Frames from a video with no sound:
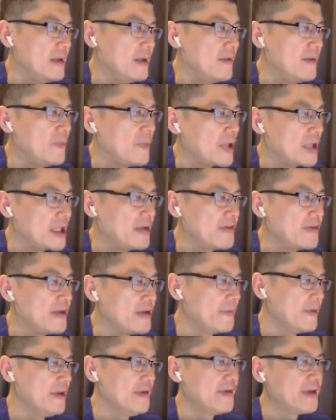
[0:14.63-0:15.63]

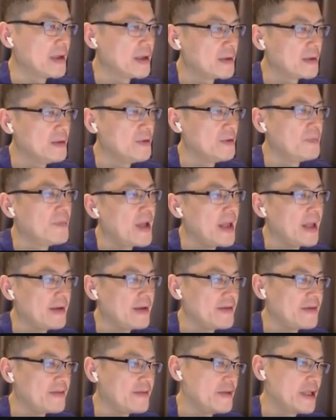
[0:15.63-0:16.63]
Participants include
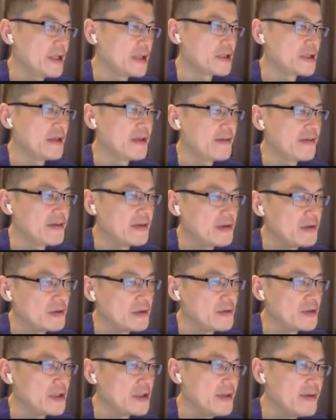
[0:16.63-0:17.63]
banks, financial
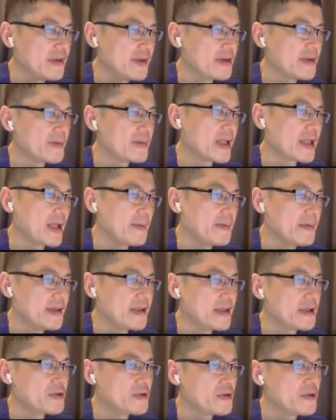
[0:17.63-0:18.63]
institutions, and sometimes
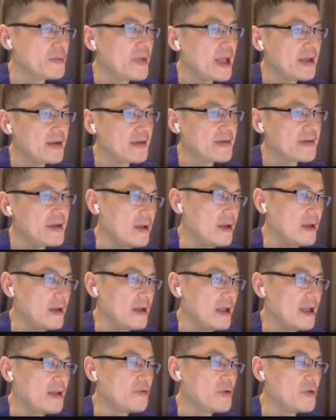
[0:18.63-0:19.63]
central banks.
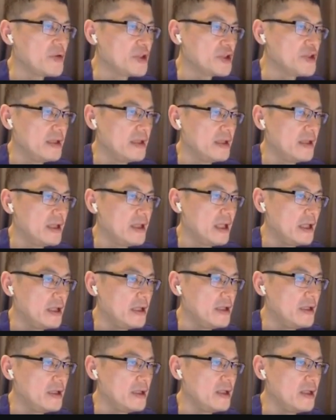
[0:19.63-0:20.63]
As we will show
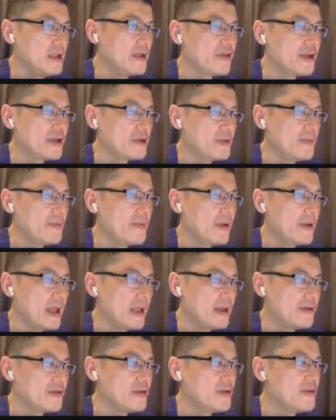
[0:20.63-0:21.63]
later, central
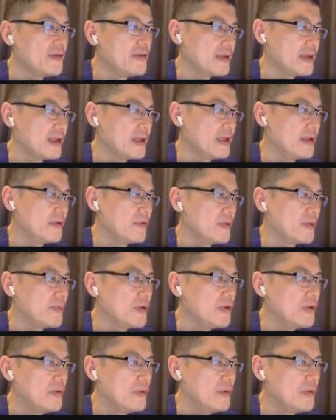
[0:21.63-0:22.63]
banks use the
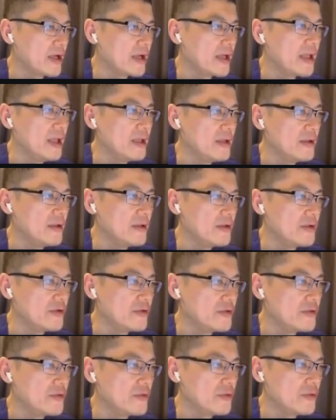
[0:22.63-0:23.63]
repo market
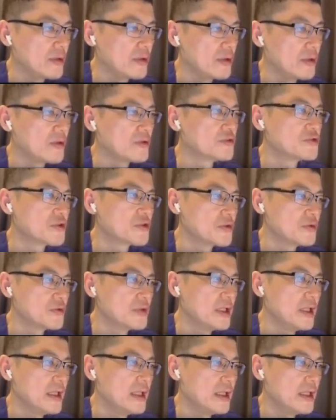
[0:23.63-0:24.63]
to control
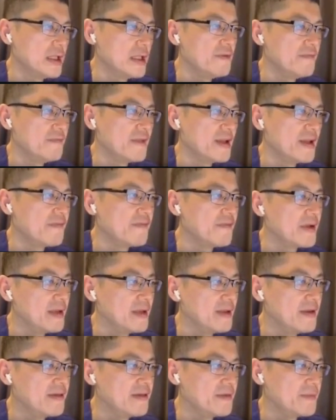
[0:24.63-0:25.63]
the Fed
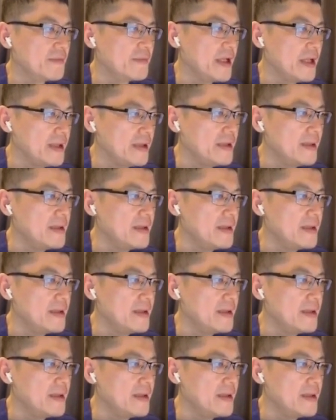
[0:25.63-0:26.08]
funds rate.